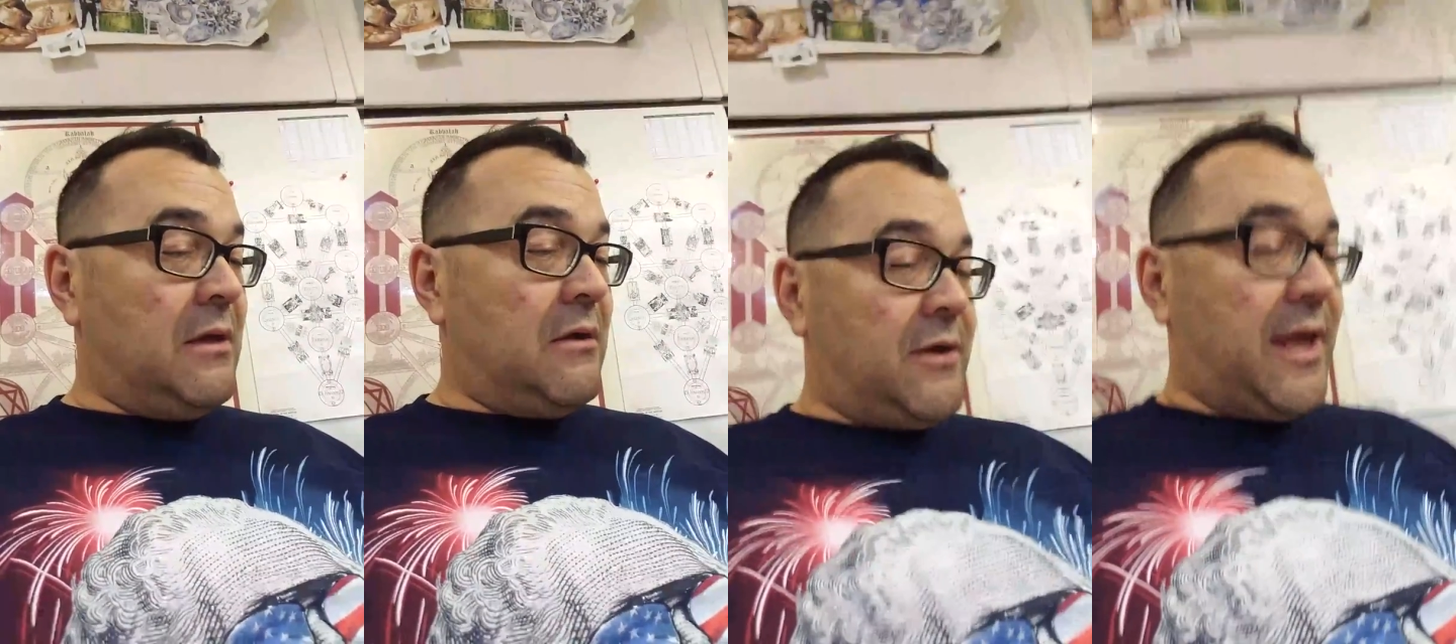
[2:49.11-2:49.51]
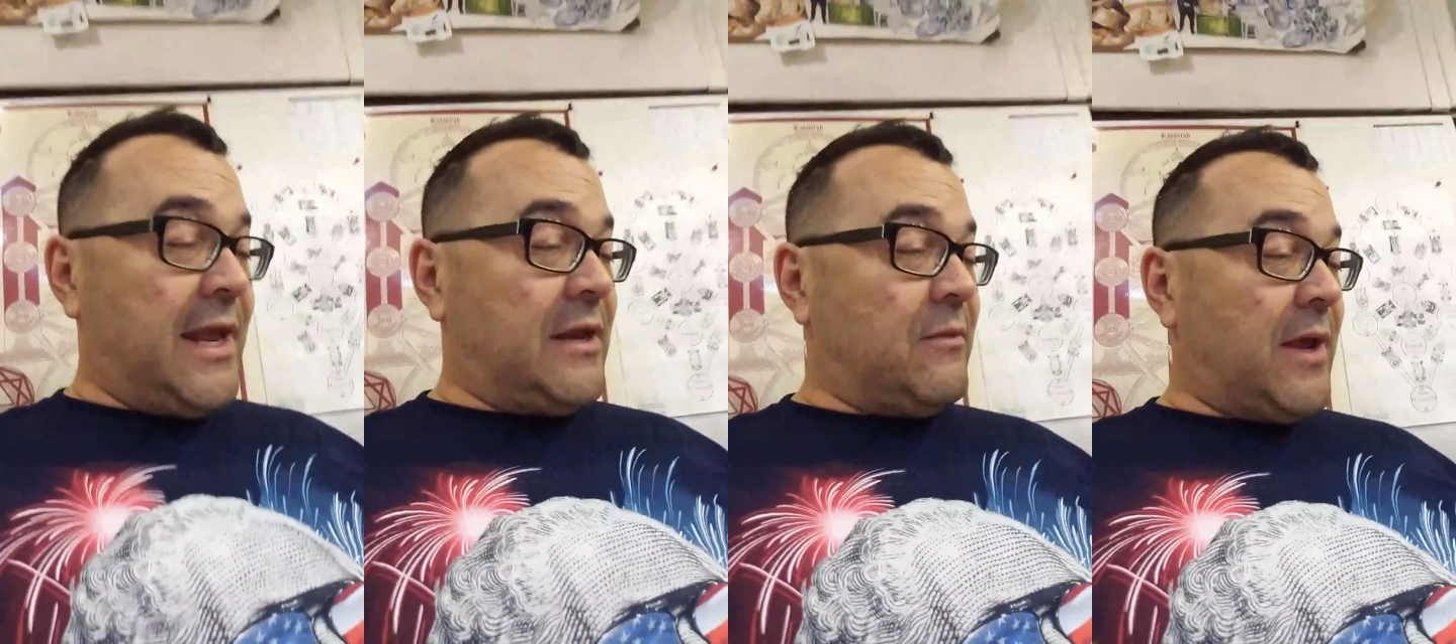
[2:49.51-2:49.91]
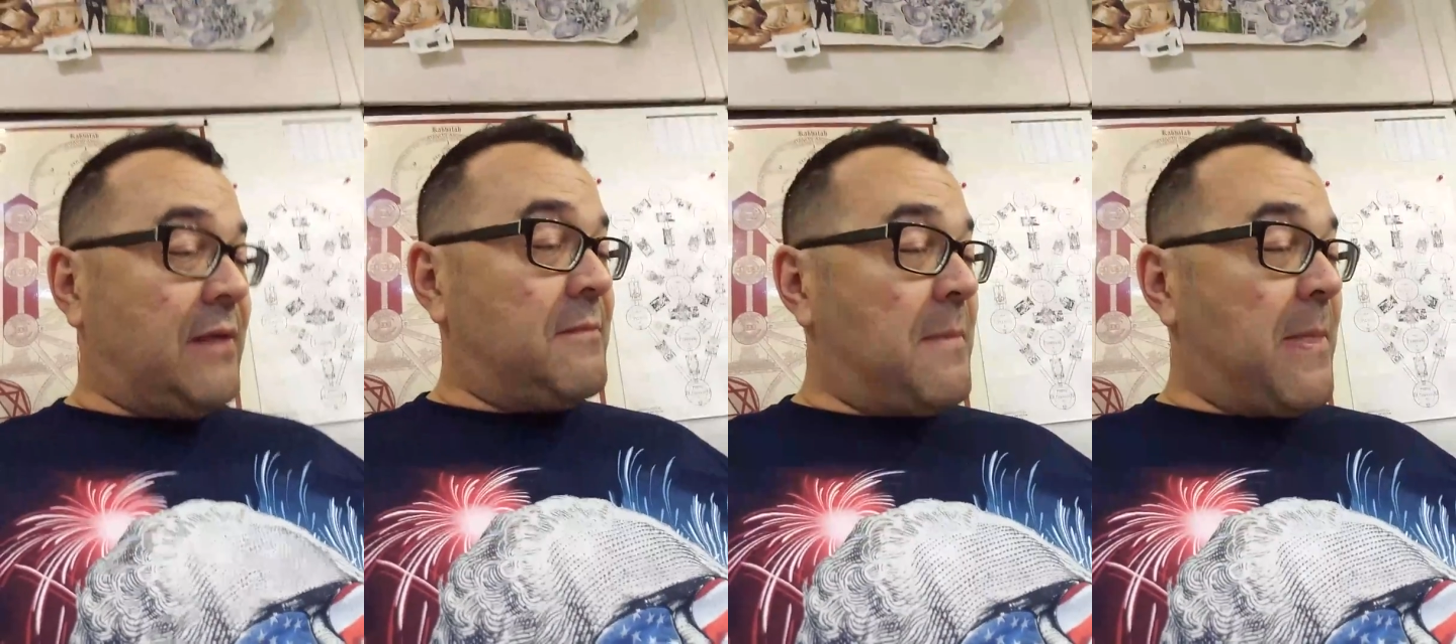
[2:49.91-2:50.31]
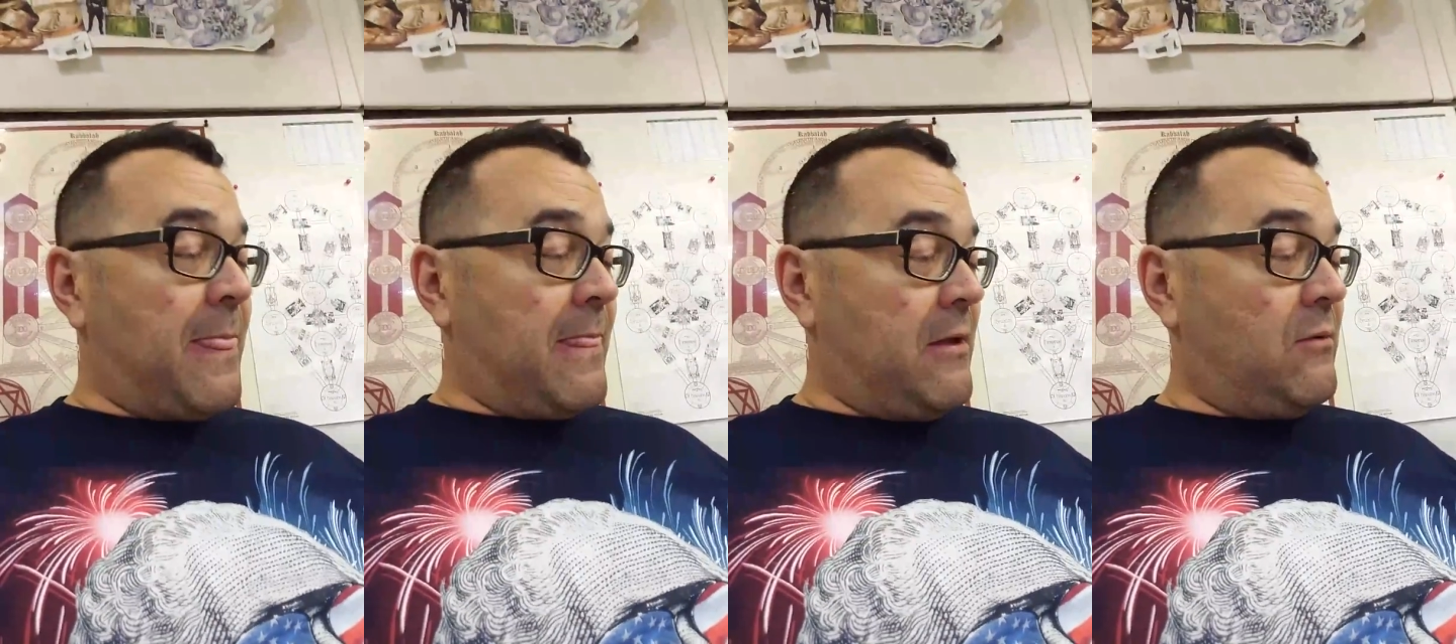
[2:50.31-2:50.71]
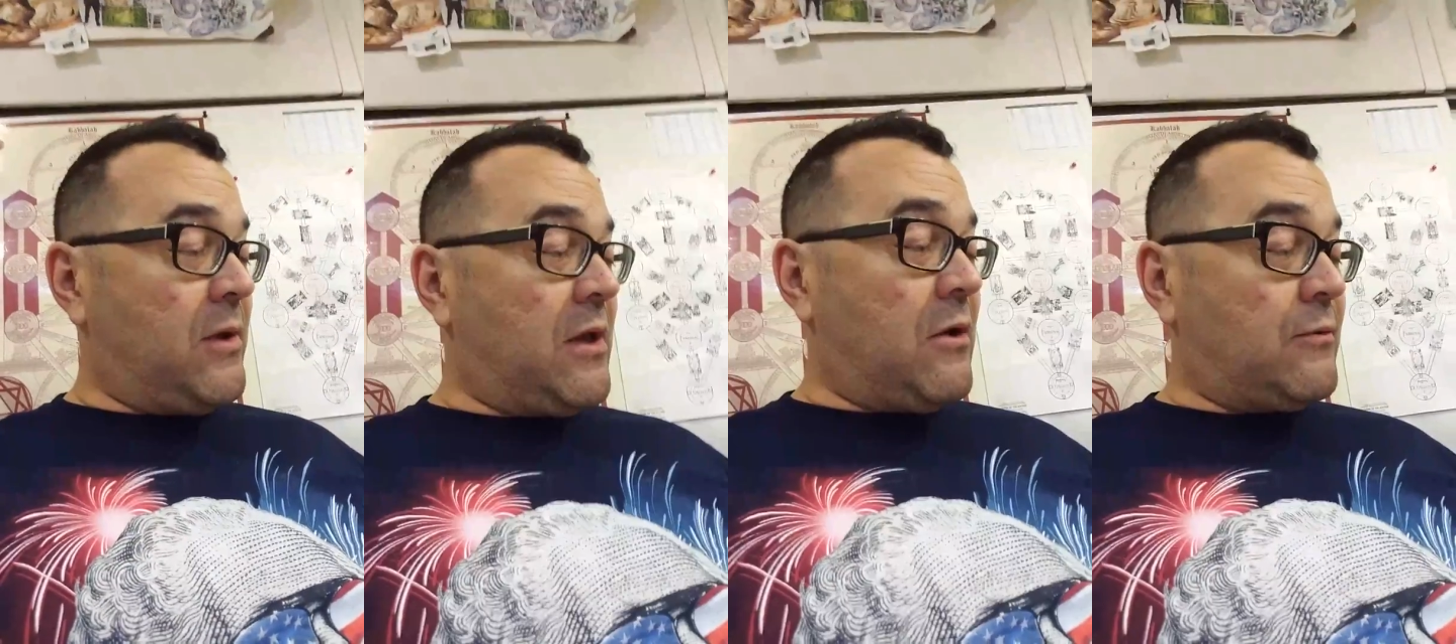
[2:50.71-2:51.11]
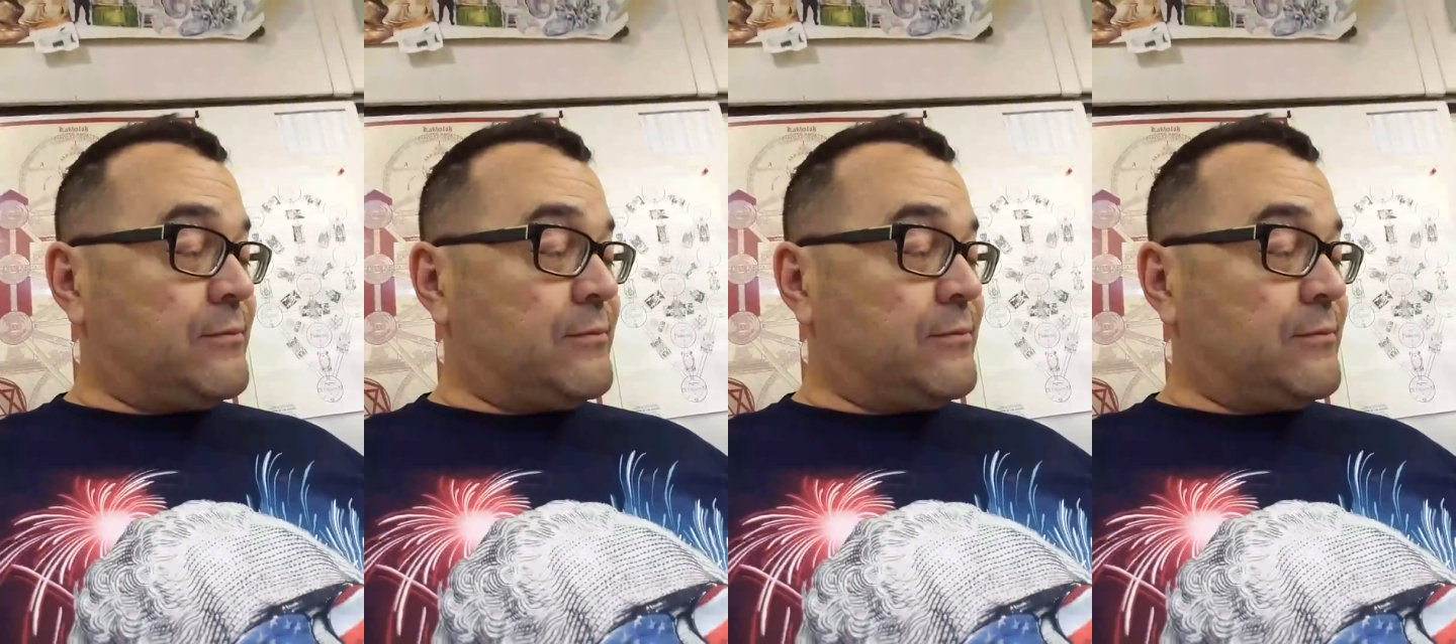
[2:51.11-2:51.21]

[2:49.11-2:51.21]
Okay, anyway. Here we go.